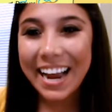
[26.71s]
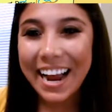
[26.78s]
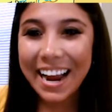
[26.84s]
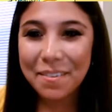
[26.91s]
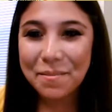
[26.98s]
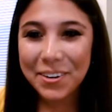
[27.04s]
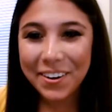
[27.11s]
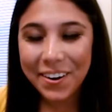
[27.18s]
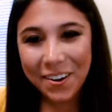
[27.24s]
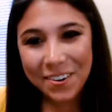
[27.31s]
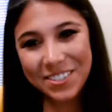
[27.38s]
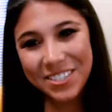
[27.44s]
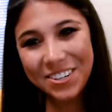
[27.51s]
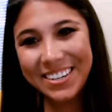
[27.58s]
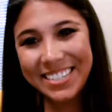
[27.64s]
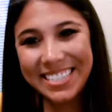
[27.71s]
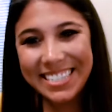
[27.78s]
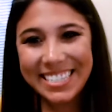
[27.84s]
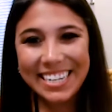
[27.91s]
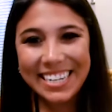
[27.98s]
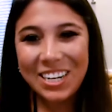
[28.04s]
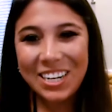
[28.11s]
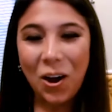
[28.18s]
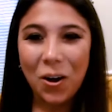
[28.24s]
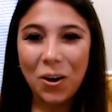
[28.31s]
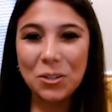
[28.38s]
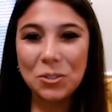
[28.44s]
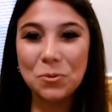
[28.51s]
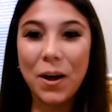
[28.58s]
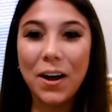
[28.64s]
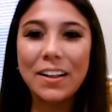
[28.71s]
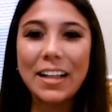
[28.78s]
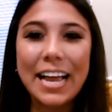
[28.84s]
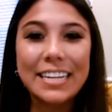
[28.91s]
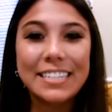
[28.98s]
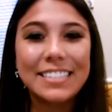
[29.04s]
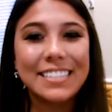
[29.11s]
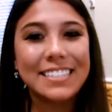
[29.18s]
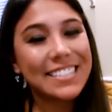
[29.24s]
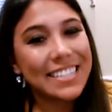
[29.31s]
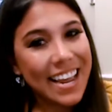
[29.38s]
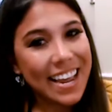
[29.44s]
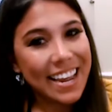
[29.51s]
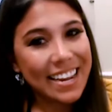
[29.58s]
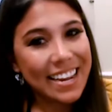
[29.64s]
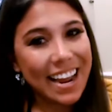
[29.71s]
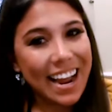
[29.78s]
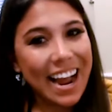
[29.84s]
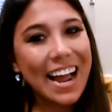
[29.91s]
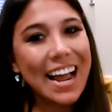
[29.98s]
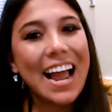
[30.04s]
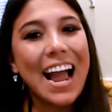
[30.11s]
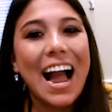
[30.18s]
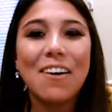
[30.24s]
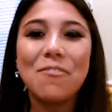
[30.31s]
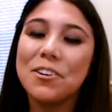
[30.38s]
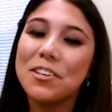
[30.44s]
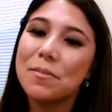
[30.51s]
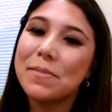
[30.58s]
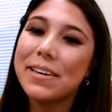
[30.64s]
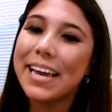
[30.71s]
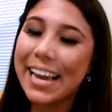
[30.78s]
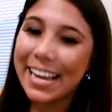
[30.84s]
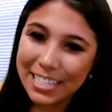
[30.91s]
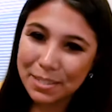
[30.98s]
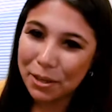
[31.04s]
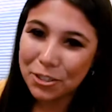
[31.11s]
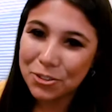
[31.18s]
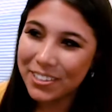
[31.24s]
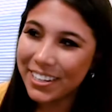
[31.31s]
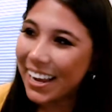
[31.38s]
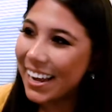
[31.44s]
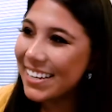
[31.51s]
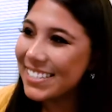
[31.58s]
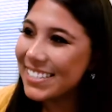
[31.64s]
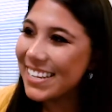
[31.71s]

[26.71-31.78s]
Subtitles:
I'm your host, Christine Caldwell, and today I have with me a special guest,